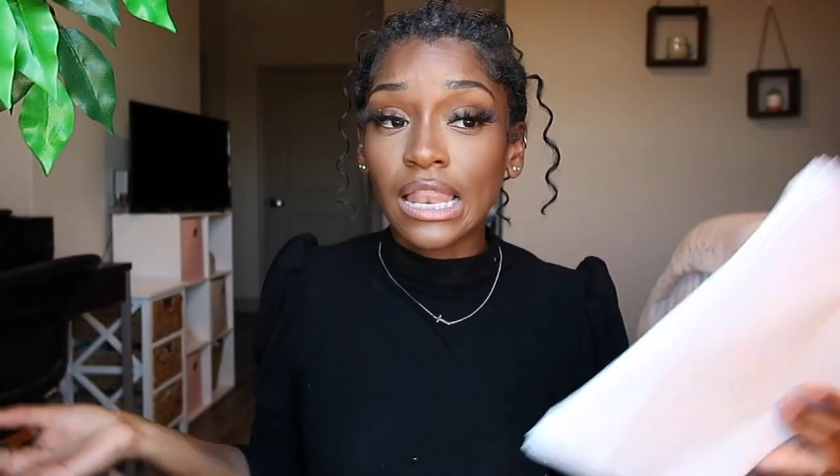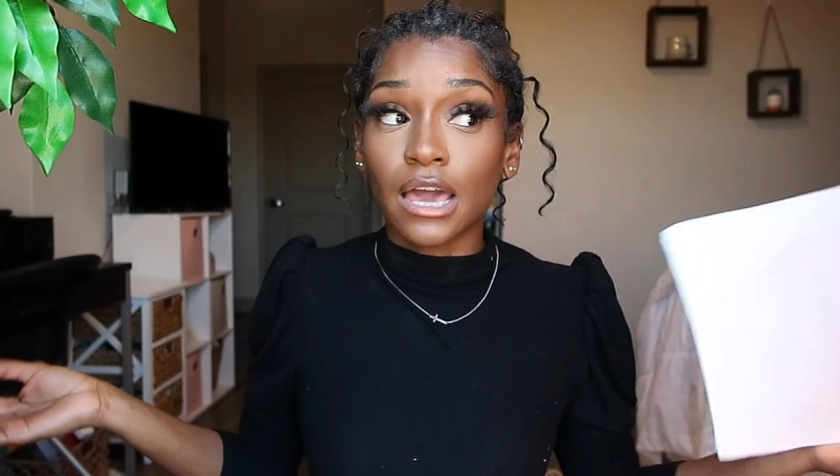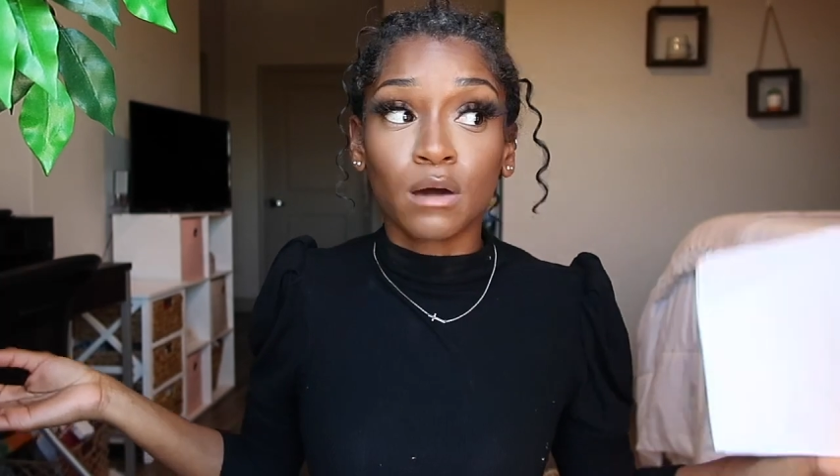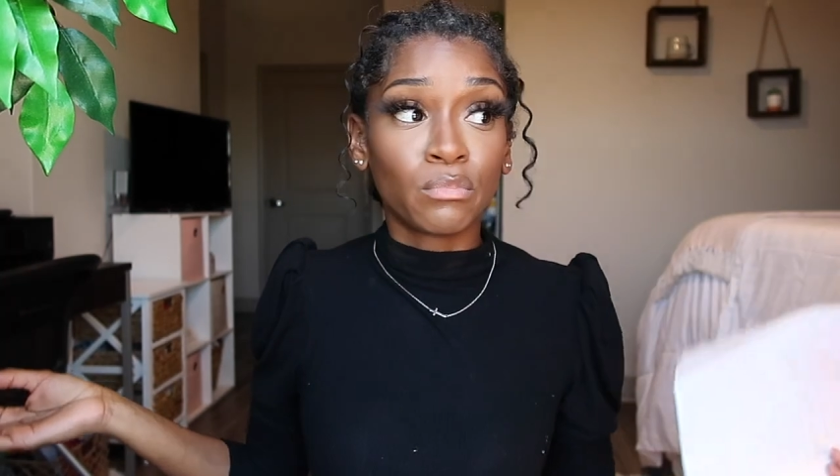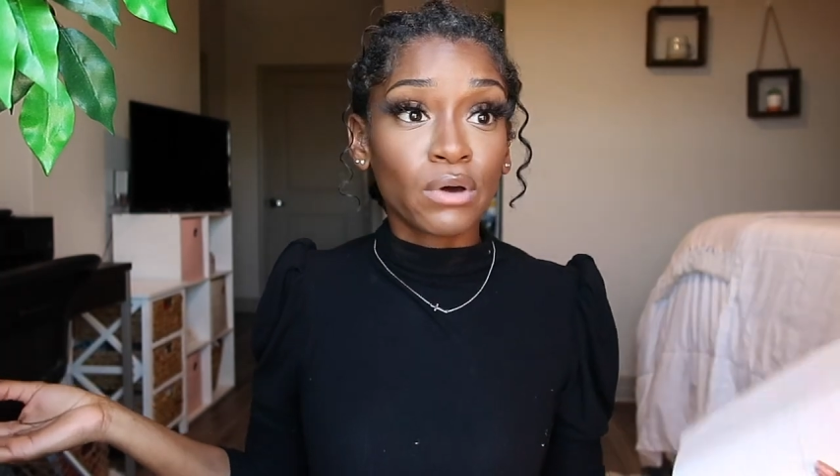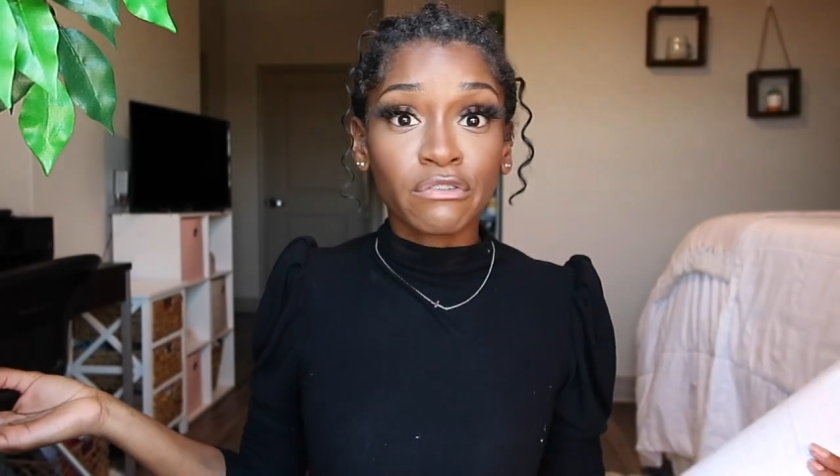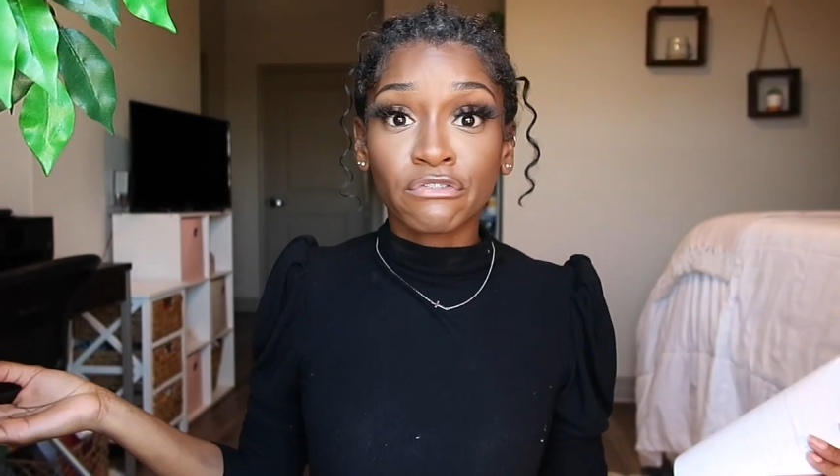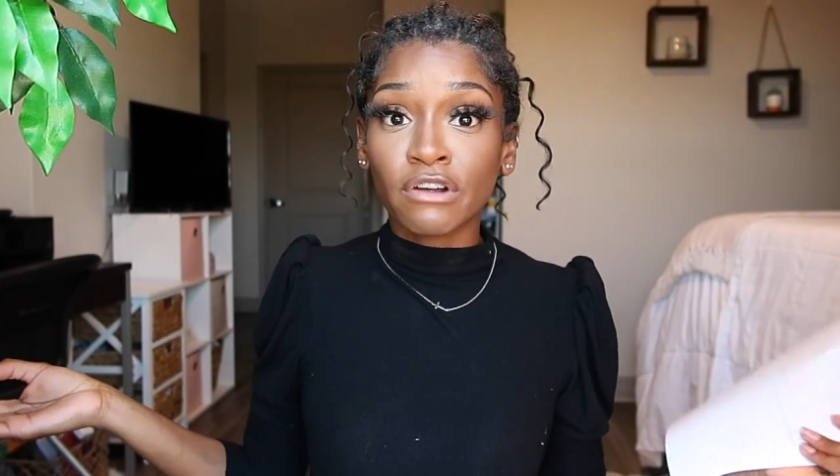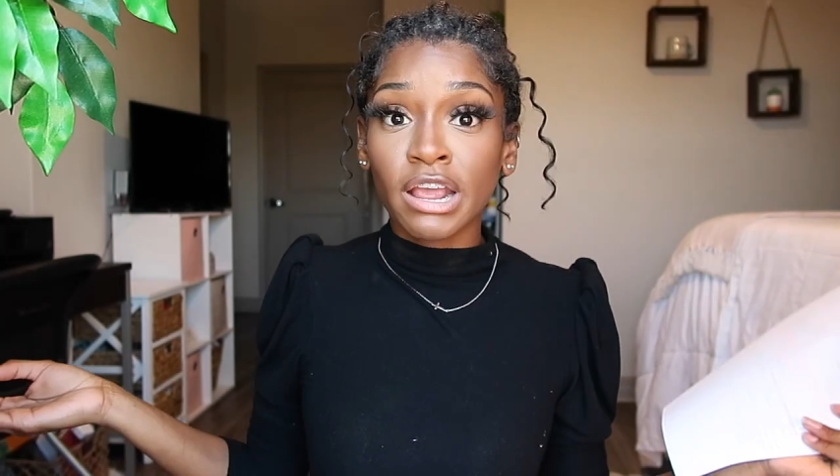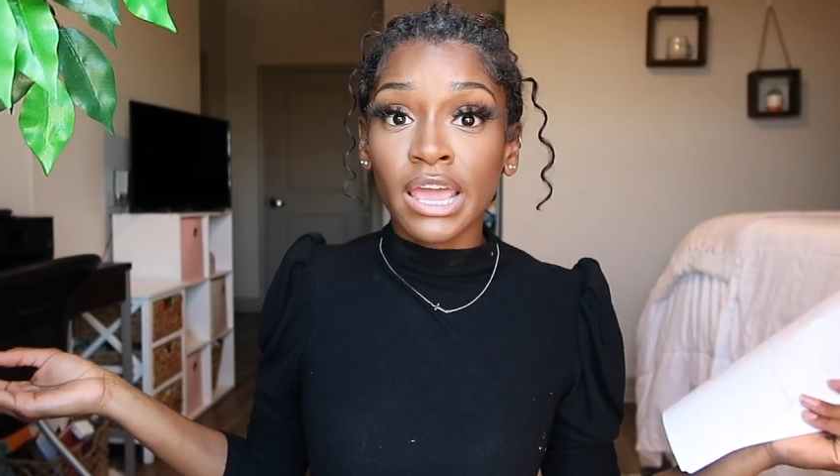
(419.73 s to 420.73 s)
like a
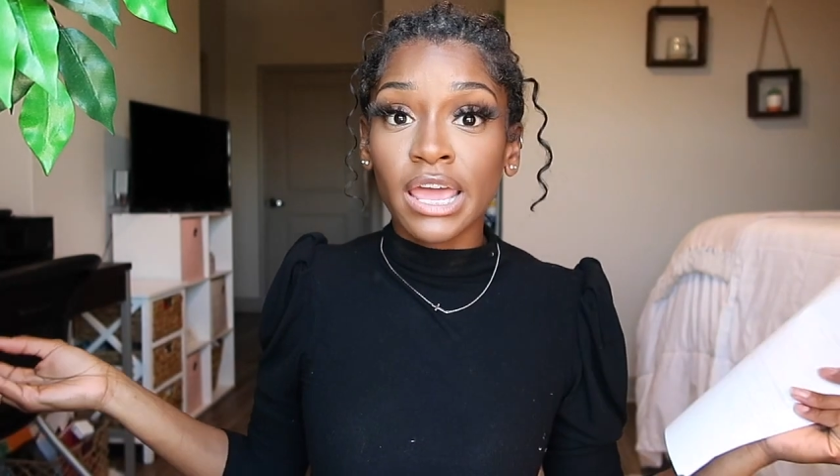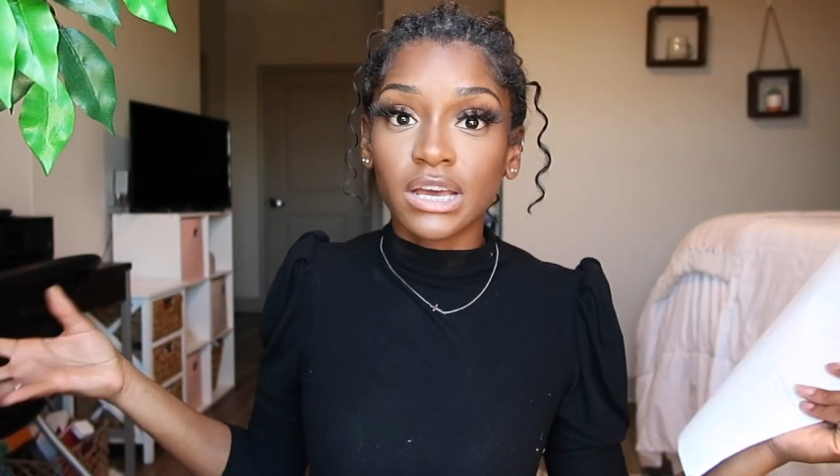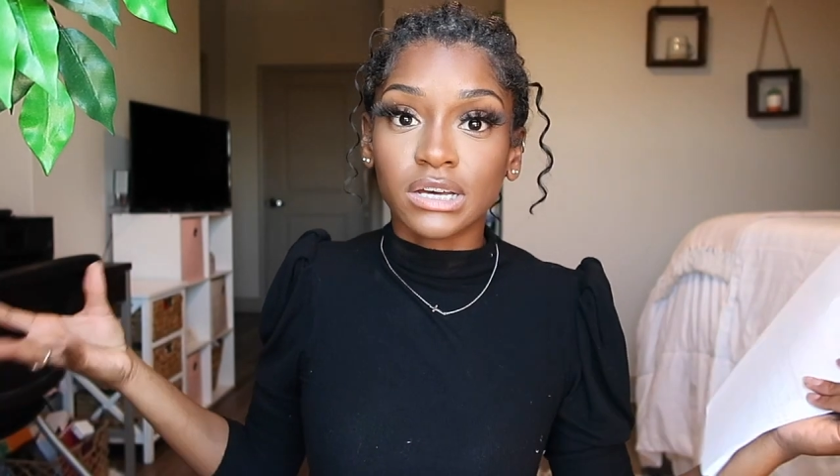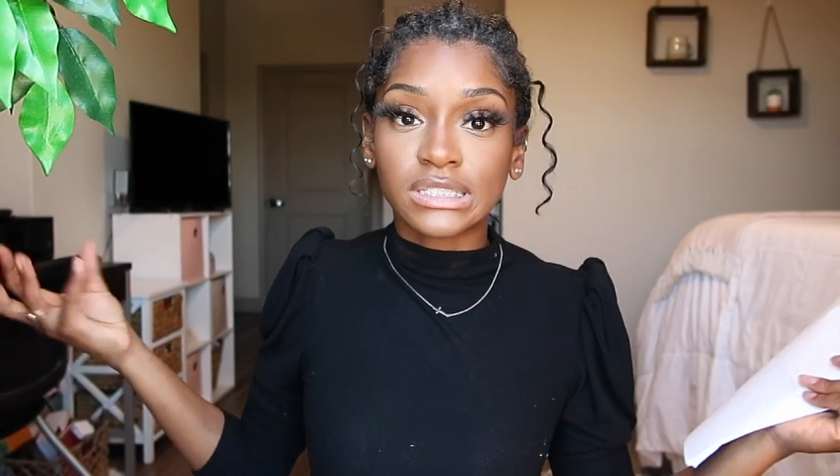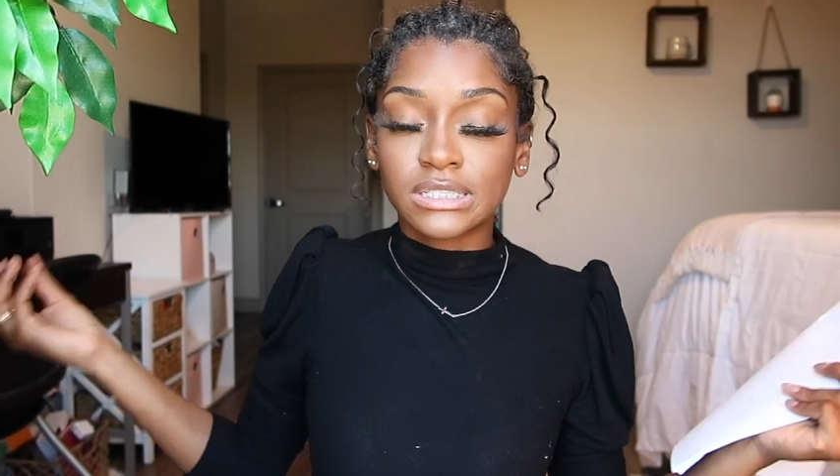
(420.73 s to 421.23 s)
boyfriend, a